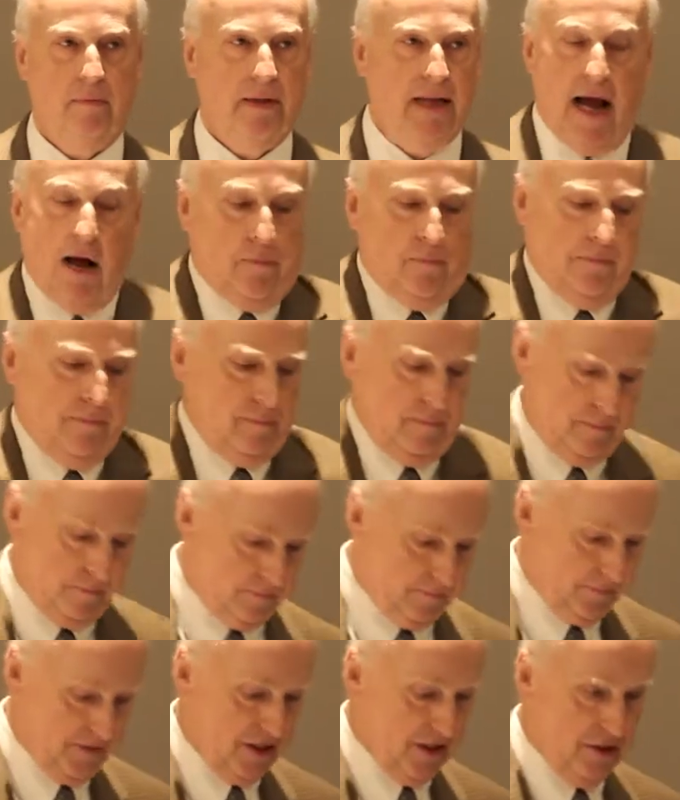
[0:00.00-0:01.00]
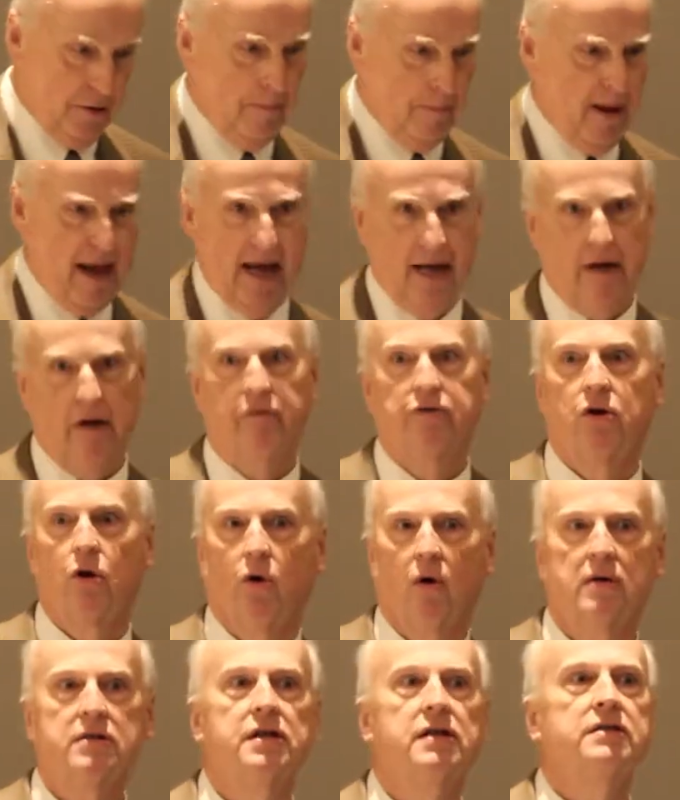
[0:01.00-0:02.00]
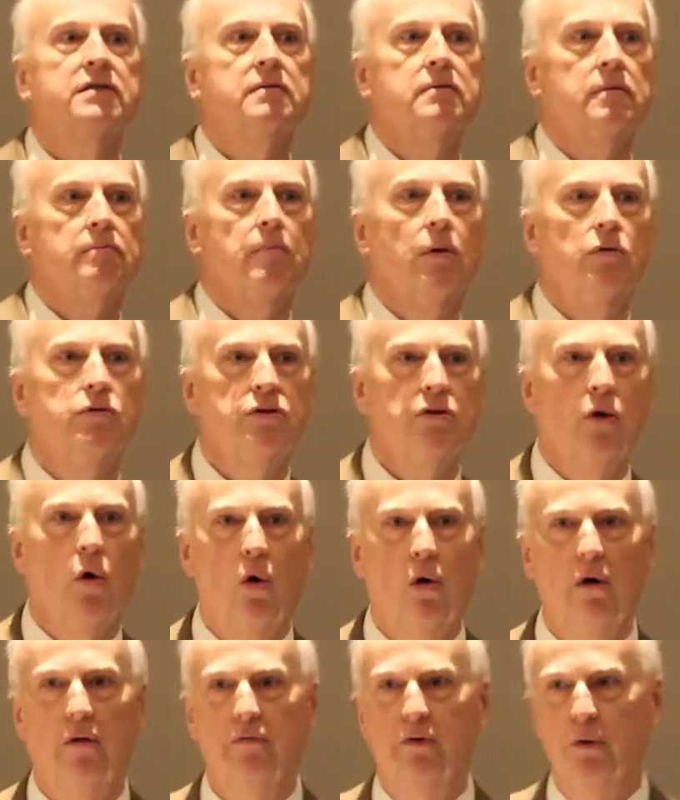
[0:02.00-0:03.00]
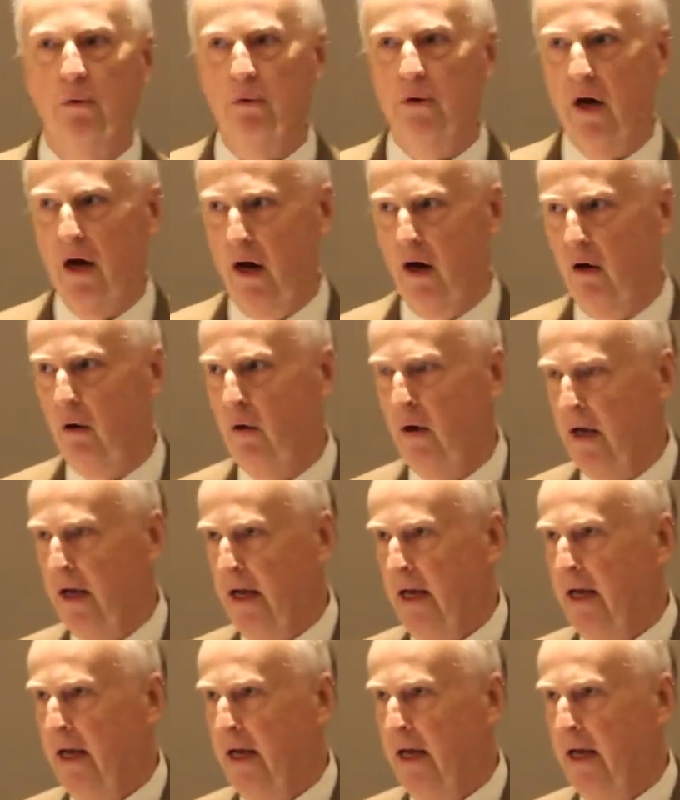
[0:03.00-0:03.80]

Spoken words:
Now, the debate, of course, as most all of you know,